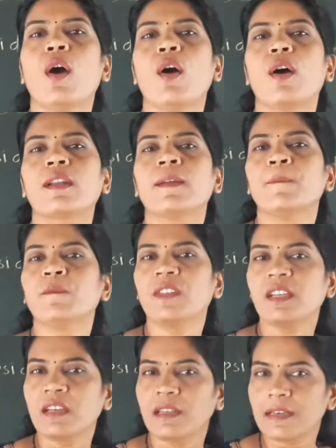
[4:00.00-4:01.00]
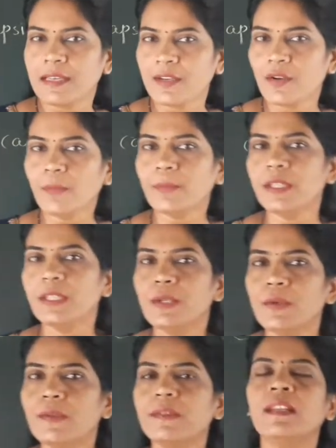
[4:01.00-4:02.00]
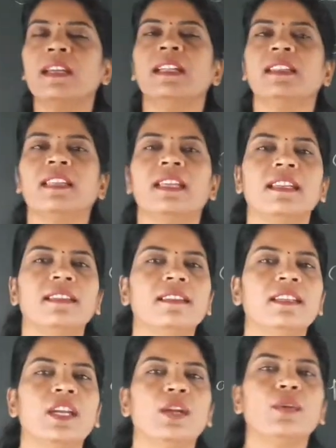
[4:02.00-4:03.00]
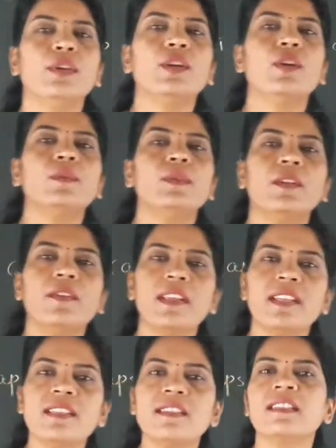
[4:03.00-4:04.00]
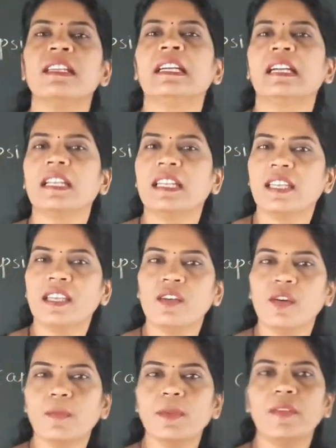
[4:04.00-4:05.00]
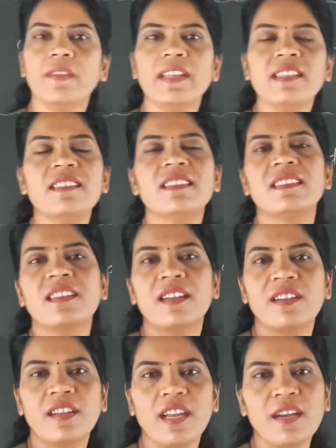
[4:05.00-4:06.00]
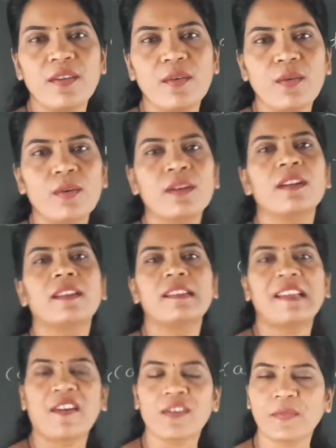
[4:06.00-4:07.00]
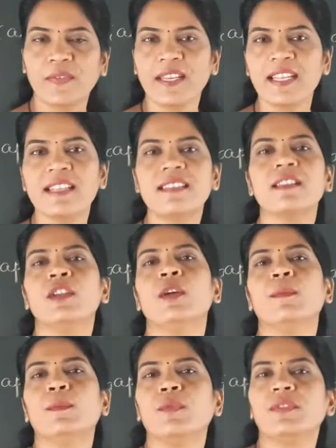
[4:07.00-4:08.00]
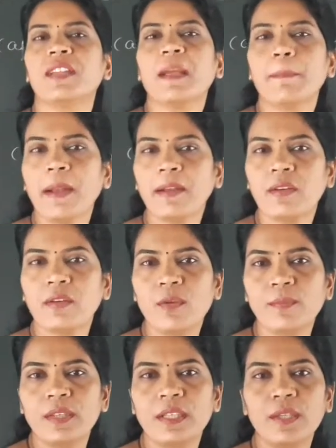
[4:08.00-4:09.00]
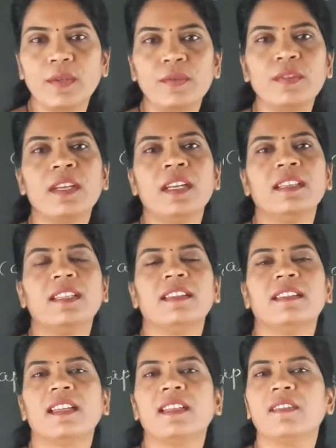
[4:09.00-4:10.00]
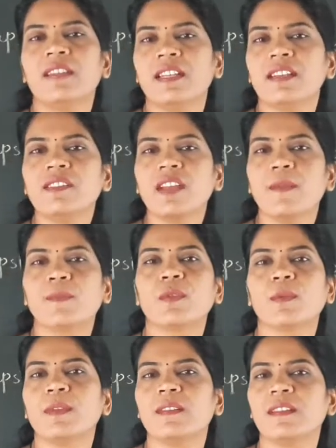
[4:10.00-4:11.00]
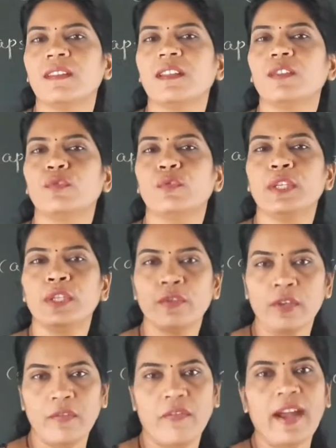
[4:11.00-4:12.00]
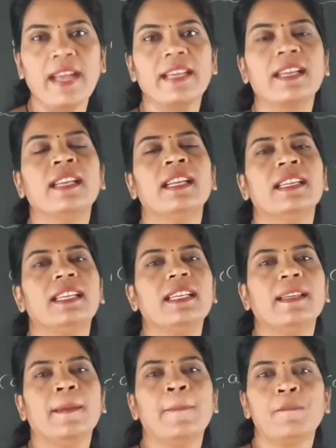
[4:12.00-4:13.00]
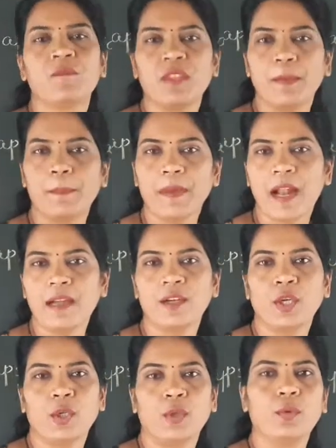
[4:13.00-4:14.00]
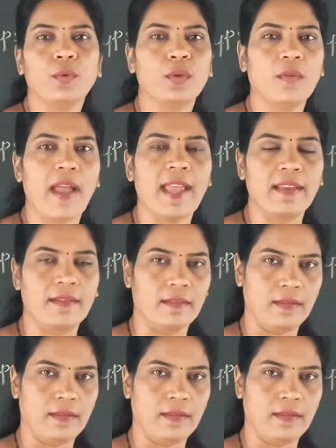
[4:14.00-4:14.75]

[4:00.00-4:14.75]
or the curling of the leaves, there is the yellowing of the veins, clearing of the veins, stunted growth, dwarfness, mosaic pattern of the leaves. These are the various types of diseases we will find in the plant due to the virus.